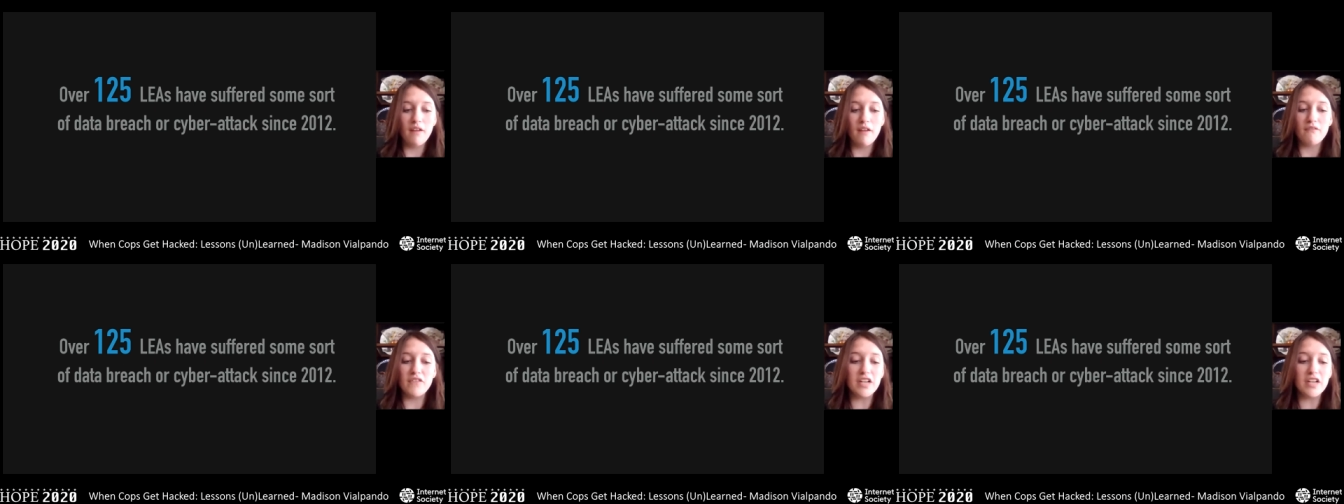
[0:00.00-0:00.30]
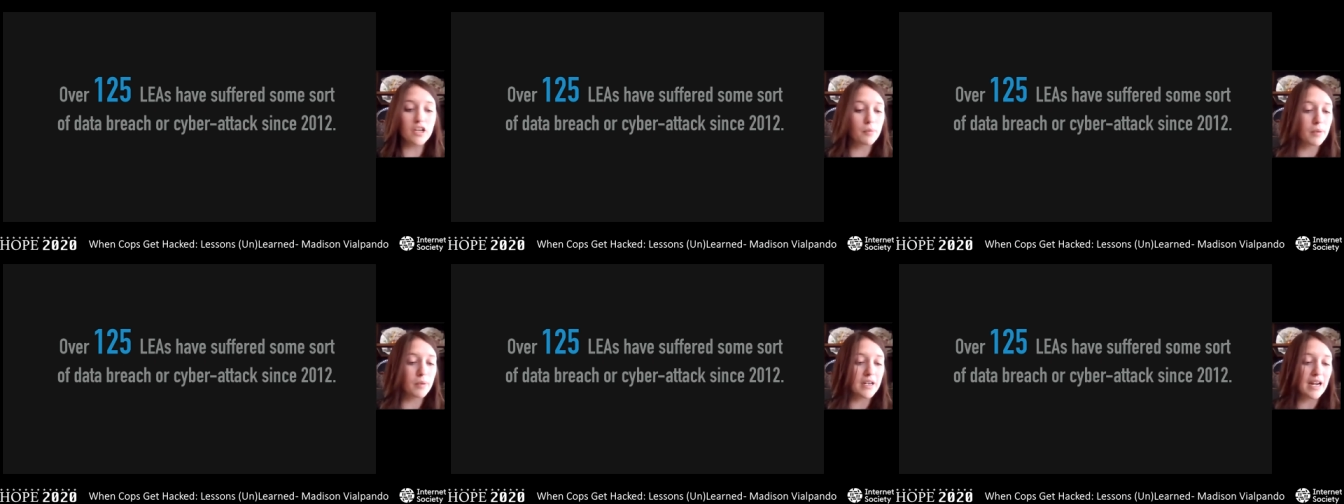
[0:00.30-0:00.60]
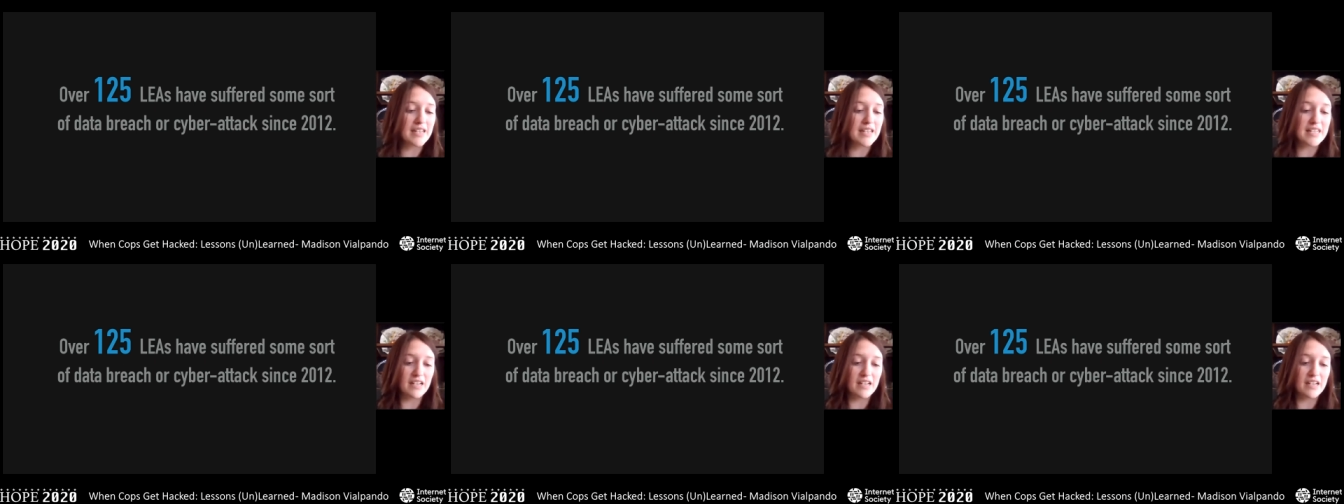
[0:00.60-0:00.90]
fingerprint
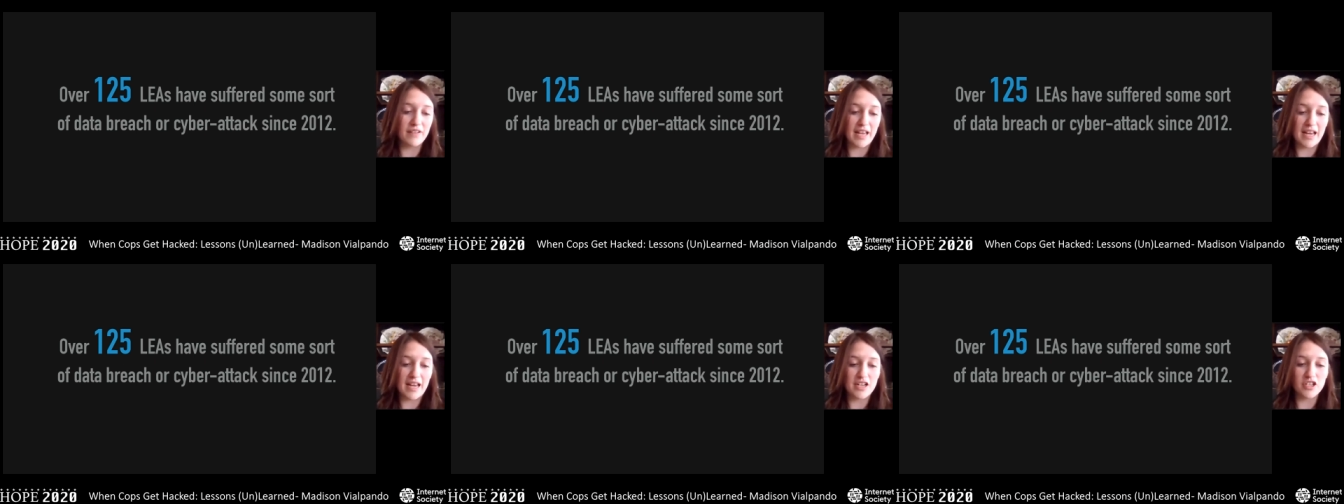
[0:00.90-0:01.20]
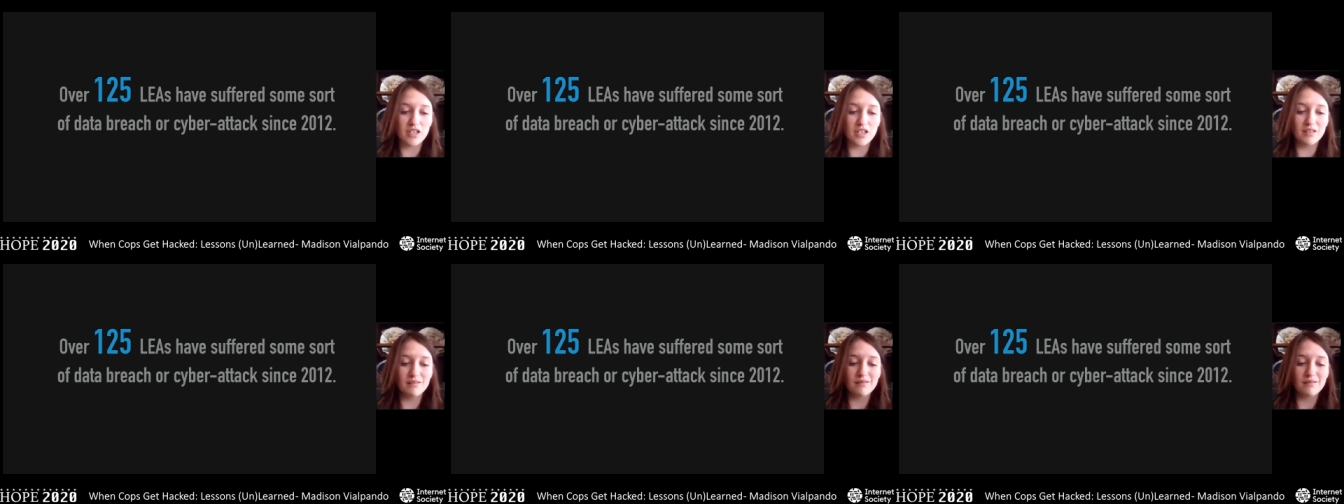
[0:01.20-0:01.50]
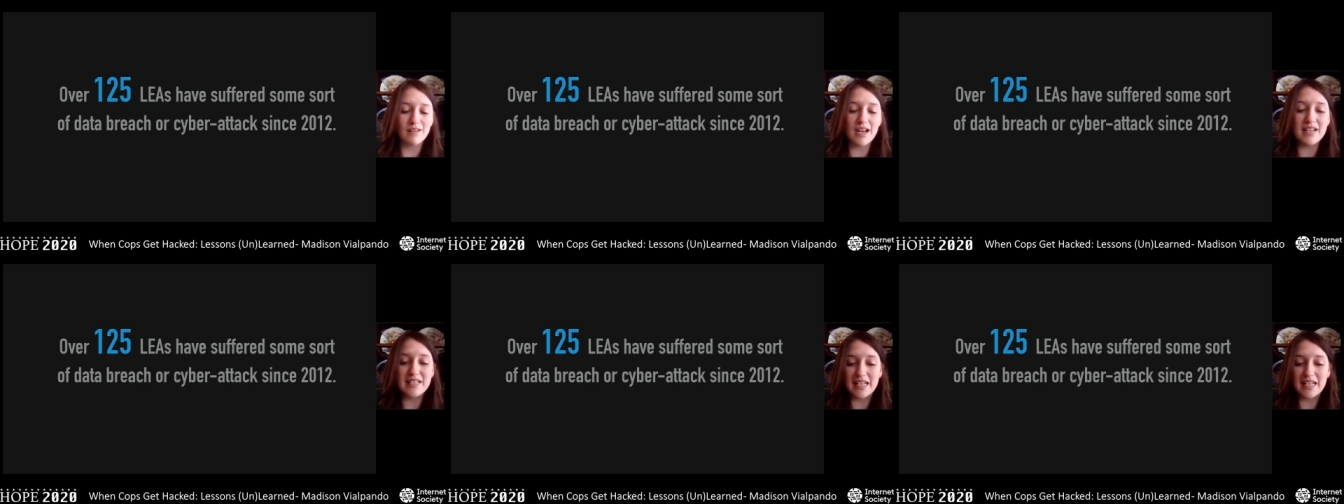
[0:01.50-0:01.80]
identification,
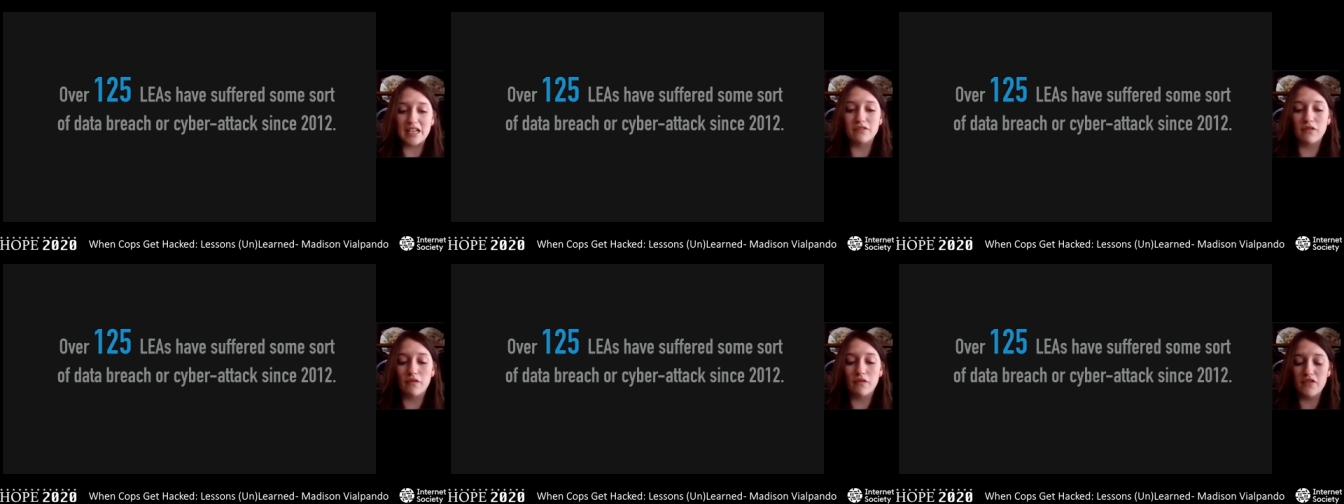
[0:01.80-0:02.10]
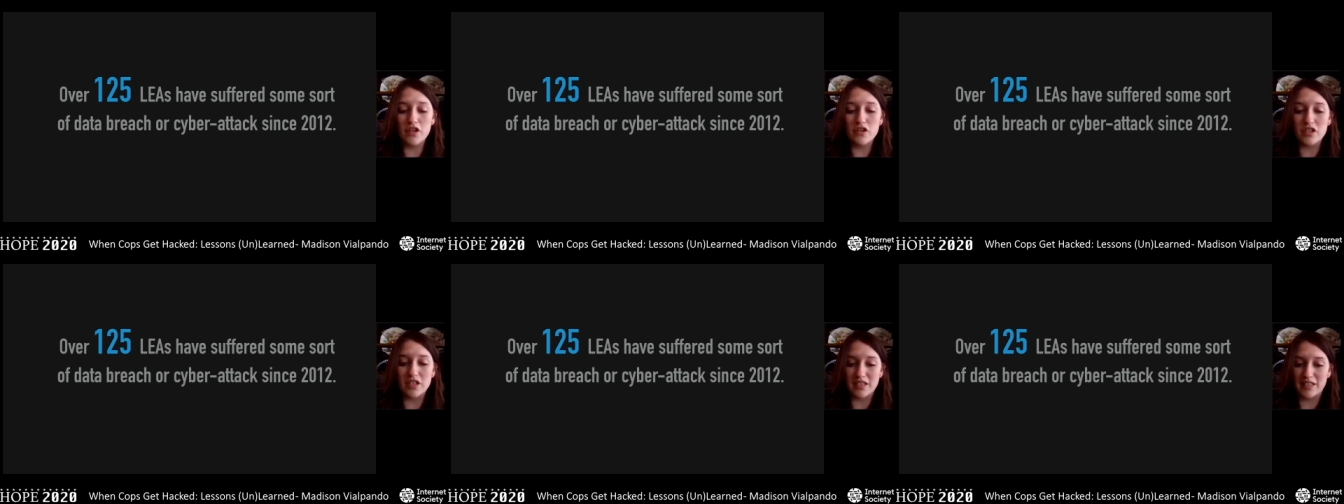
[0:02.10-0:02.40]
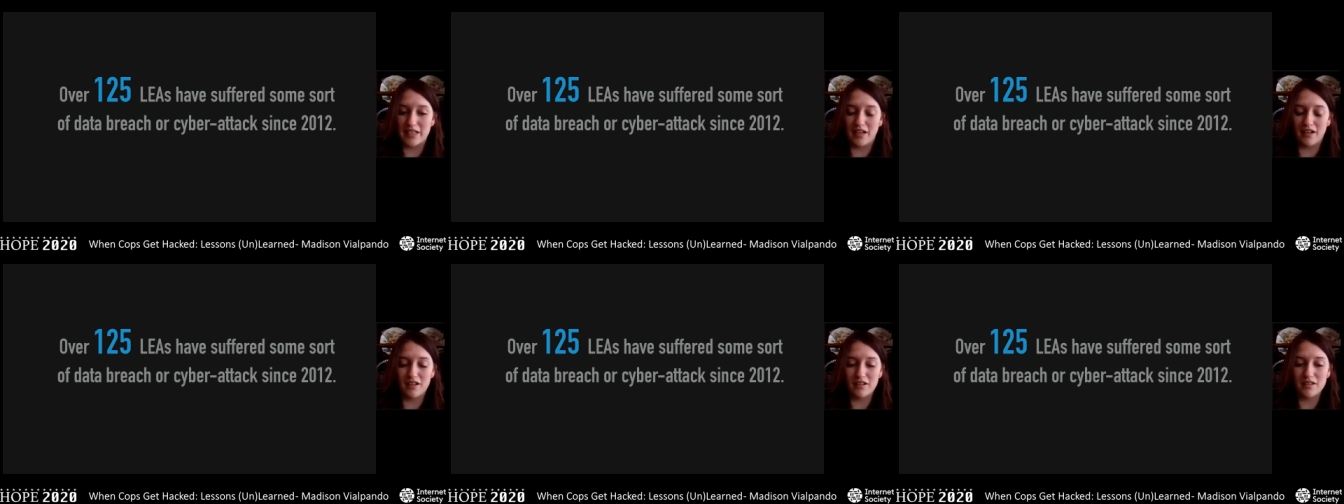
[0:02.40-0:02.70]
and data from fusion
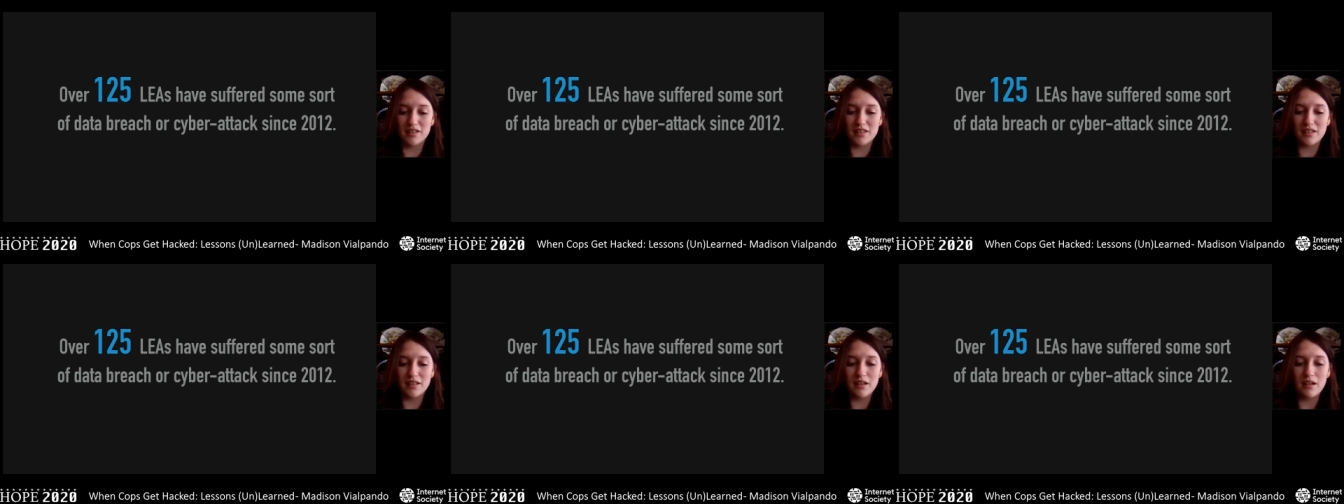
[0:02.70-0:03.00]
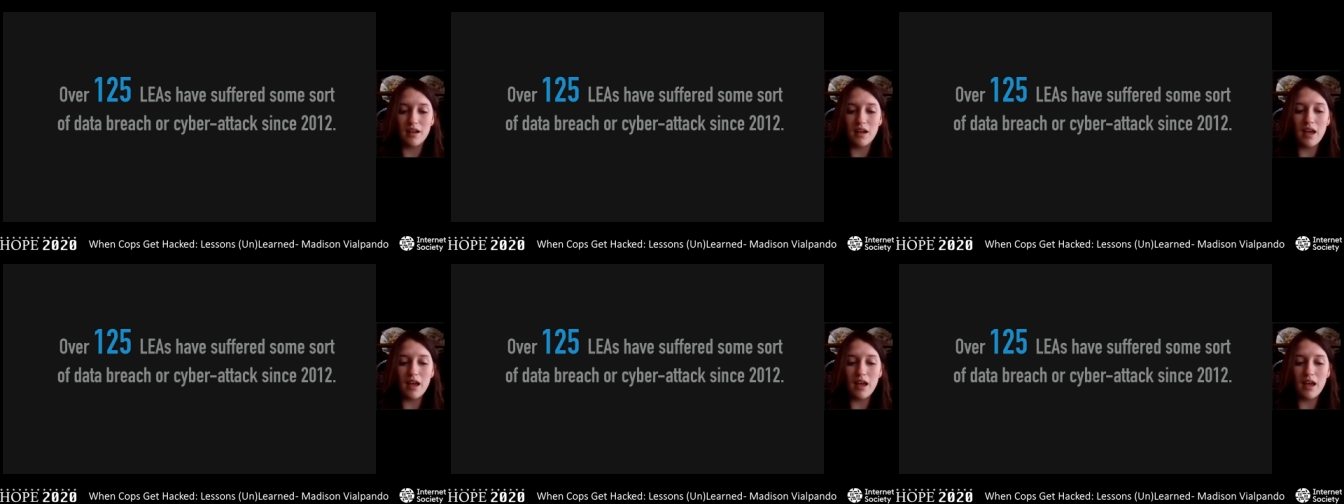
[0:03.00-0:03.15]
centers.